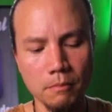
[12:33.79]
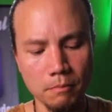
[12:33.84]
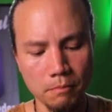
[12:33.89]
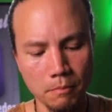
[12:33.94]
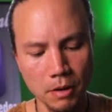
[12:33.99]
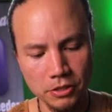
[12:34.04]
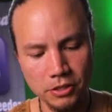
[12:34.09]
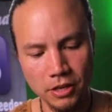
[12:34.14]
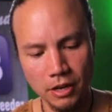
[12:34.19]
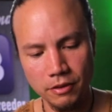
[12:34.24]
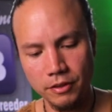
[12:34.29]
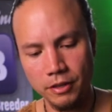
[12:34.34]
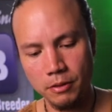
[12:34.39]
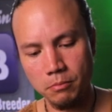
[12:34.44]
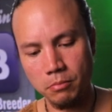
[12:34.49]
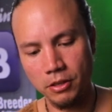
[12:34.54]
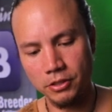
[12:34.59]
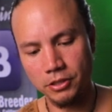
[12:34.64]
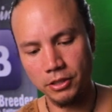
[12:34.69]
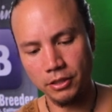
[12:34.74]
much heavier
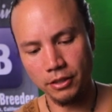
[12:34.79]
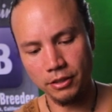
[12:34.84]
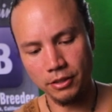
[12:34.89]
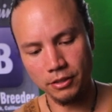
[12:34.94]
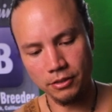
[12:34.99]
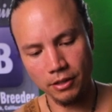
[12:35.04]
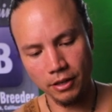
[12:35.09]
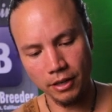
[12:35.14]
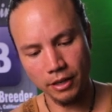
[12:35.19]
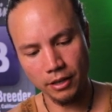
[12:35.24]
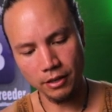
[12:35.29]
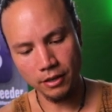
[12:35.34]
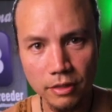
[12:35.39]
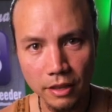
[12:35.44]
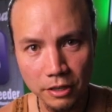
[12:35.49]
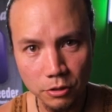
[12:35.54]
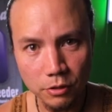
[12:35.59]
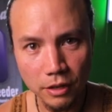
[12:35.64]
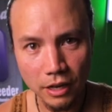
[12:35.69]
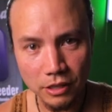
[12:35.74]
blushing on this guy.
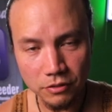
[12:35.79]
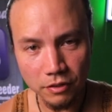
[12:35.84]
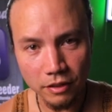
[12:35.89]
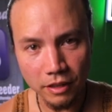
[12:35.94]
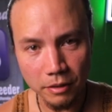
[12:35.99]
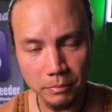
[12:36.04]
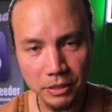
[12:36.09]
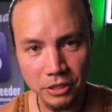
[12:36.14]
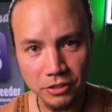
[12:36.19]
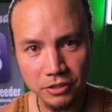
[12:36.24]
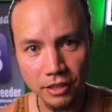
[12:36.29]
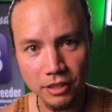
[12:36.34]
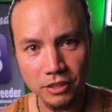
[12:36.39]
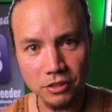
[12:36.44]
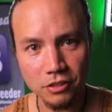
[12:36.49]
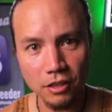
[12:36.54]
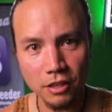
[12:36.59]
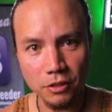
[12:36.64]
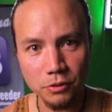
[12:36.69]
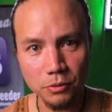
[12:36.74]
Thank you guys for letting me share
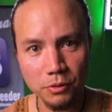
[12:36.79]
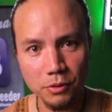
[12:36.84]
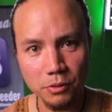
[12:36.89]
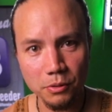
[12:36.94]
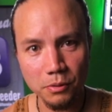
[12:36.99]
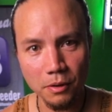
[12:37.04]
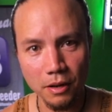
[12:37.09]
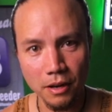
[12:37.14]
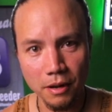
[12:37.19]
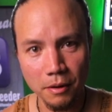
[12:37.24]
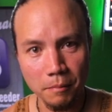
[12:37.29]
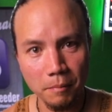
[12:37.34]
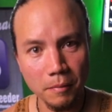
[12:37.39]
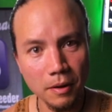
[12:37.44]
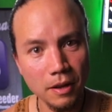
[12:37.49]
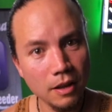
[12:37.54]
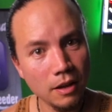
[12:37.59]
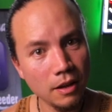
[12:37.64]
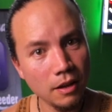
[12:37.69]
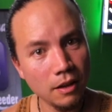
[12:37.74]
this clutch with you. Um,
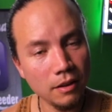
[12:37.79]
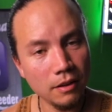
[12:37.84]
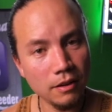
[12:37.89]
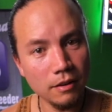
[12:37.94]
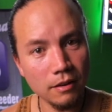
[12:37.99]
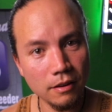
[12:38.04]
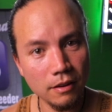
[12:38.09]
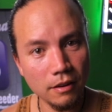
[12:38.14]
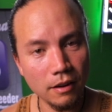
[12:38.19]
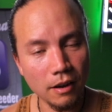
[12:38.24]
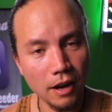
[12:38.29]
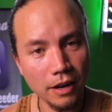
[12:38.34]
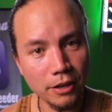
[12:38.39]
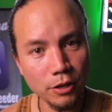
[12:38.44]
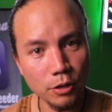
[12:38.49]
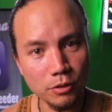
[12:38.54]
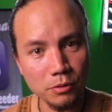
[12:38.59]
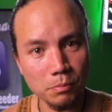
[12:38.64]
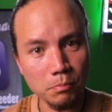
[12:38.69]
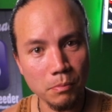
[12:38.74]
I
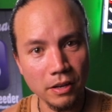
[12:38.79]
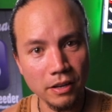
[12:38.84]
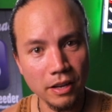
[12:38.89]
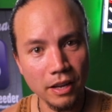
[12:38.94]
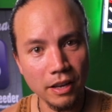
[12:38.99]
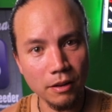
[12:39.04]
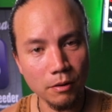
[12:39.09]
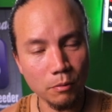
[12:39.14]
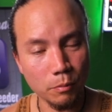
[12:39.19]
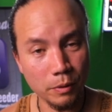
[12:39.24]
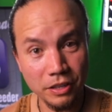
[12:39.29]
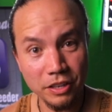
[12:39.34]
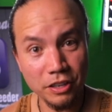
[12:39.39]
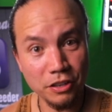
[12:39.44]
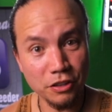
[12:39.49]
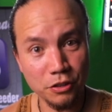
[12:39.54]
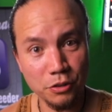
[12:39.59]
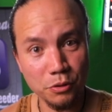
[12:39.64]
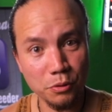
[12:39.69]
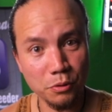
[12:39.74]
know it's Monday. We
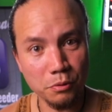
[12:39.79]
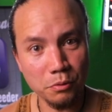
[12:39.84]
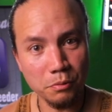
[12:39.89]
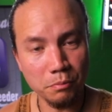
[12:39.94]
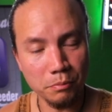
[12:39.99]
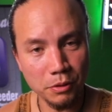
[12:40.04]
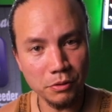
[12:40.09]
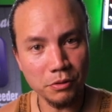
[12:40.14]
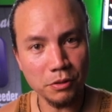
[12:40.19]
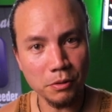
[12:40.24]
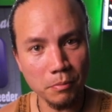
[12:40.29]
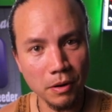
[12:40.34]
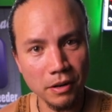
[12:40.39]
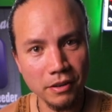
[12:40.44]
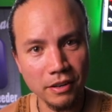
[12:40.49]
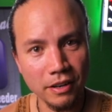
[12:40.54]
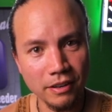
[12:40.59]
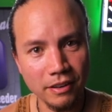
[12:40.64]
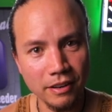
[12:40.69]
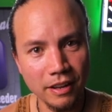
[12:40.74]
didn't do Music
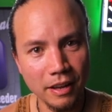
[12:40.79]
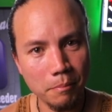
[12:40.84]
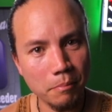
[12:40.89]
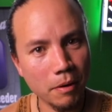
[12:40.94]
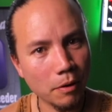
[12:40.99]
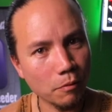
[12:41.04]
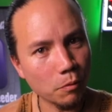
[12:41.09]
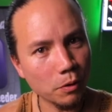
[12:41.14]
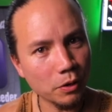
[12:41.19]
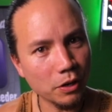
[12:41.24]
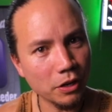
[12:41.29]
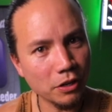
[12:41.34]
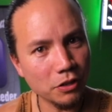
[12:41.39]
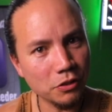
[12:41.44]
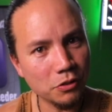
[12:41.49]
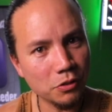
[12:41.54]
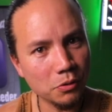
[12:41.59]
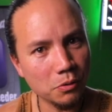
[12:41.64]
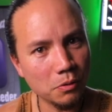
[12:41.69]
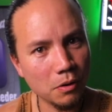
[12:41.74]
Monday today, but we're gonna
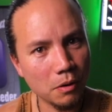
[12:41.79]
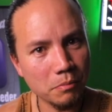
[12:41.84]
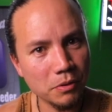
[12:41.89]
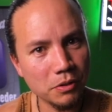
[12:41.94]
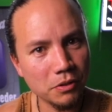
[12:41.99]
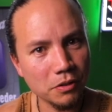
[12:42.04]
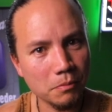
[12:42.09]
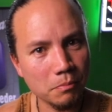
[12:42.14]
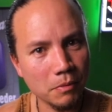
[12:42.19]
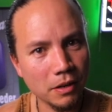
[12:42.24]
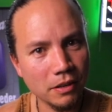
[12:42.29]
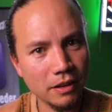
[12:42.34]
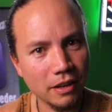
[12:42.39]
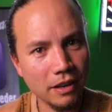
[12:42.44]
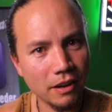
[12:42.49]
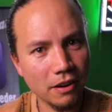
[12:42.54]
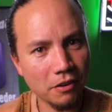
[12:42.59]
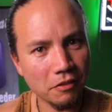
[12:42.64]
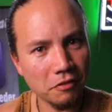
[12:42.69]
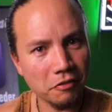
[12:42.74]
do a Music
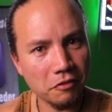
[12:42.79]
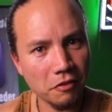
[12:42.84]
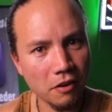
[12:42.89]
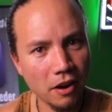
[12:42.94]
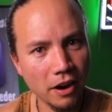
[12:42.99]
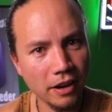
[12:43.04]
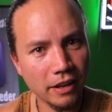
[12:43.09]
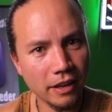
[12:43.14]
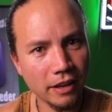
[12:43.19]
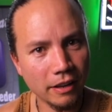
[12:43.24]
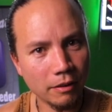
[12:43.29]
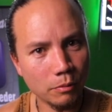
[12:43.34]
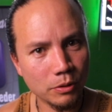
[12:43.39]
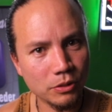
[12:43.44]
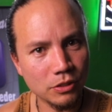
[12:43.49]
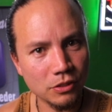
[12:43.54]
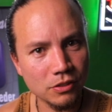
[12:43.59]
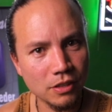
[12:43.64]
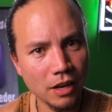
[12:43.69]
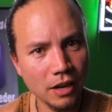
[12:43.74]
Monday on Friday,
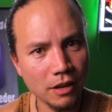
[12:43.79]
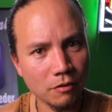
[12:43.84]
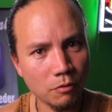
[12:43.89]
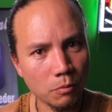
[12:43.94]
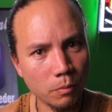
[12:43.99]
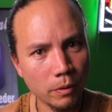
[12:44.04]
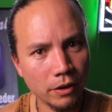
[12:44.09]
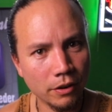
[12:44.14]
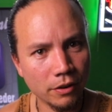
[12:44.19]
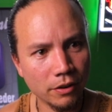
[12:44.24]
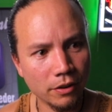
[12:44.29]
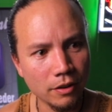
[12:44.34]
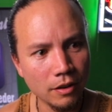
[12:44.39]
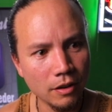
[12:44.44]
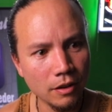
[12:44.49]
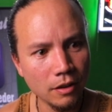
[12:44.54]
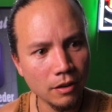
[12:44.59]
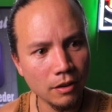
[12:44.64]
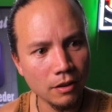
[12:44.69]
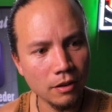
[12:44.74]
which is kind of weird,
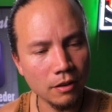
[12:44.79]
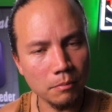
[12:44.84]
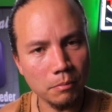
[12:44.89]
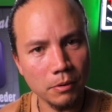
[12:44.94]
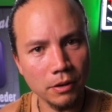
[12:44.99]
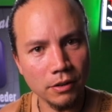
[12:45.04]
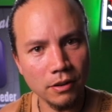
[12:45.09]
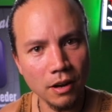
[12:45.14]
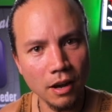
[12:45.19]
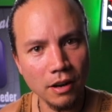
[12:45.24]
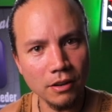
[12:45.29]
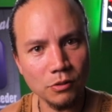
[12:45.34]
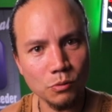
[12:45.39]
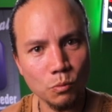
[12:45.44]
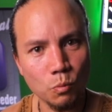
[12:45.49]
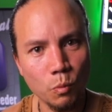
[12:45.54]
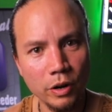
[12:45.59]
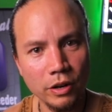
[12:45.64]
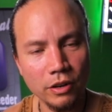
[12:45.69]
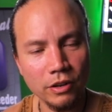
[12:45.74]
but not
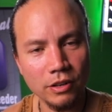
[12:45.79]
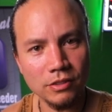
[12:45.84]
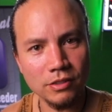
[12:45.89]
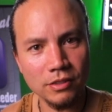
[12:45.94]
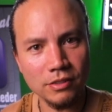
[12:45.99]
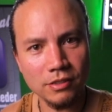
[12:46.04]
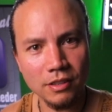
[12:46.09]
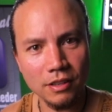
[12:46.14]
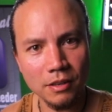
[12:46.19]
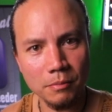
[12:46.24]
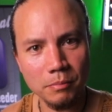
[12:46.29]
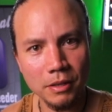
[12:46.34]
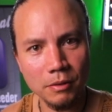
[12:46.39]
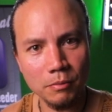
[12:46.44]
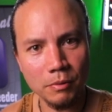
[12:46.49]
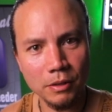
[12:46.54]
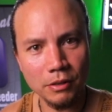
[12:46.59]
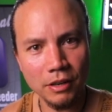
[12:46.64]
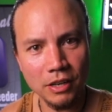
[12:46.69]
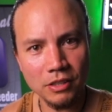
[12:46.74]
as weird as it's gonna be
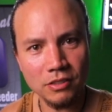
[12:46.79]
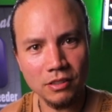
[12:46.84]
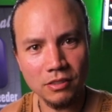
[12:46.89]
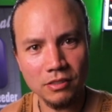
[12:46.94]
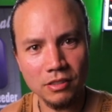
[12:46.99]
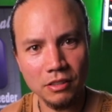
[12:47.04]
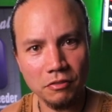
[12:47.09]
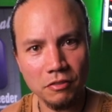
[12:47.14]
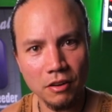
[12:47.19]
when you actually see